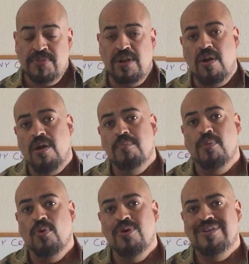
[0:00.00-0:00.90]
there are
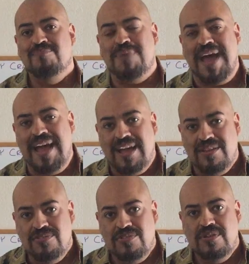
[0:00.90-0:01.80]
more
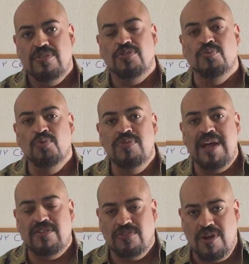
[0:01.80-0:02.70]
paths through
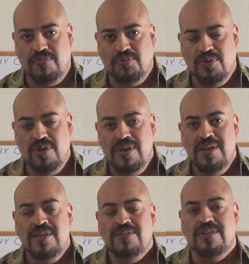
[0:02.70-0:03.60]
that software
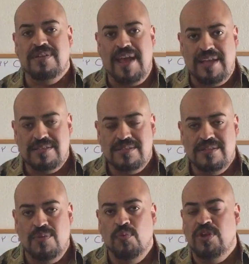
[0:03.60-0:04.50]
to
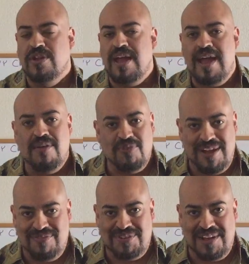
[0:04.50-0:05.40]
test than we could ever
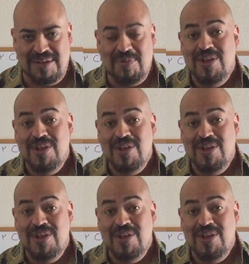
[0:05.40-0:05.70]
have time.